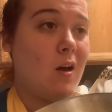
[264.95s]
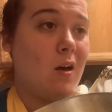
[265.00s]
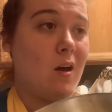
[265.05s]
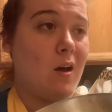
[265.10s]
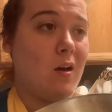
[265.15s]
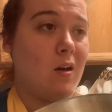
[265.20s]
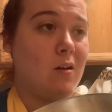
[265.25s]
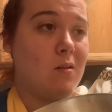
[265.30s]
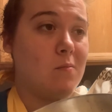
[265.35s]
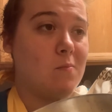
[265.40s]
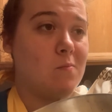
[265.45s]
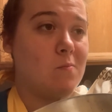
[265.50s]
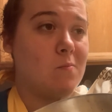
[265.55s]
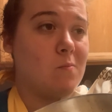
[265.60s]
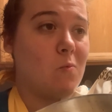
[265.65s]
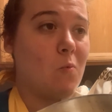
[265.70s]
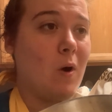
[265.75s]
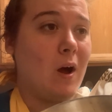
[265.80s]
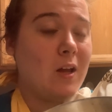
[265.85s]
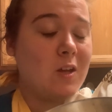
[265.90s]

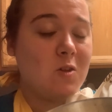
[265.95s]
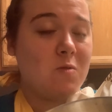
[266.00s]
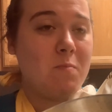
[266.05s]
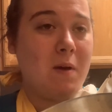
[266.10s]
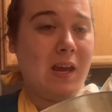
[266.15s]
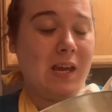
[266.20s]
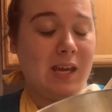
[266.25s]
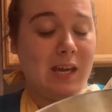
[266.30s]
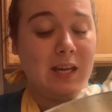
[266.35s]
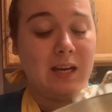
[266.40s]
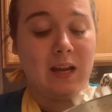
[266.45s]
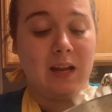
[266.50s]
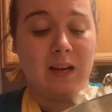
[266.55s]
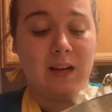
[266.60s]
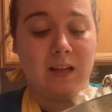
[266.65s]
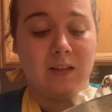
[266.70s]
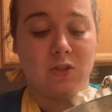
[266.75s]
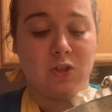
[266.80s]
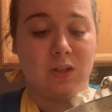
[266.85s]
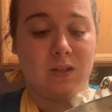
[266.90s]
while you bake it, and
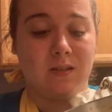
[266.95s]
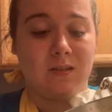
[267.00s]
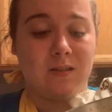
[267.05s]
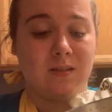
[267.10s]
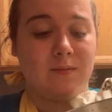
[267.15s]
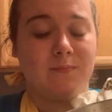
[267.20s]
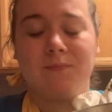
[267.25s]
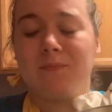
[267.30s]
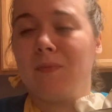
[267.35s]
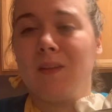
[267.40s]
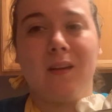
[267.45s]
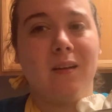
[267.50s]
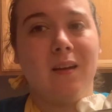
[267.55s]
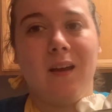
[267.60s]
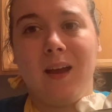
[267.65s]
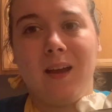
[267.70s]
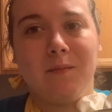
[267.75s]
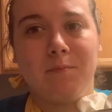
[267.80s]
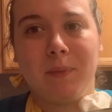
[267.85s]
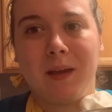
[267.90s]

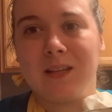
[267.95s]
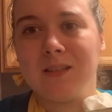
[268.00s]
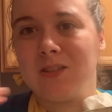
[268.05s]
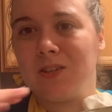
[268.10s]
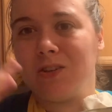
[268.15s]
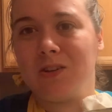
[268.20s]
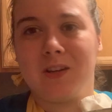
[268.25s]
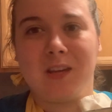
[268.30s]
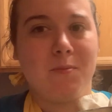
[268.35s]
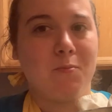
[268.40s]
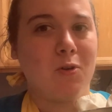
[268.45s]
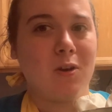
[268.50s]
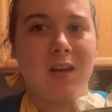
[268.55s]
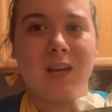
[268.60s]
it bakes the cookie more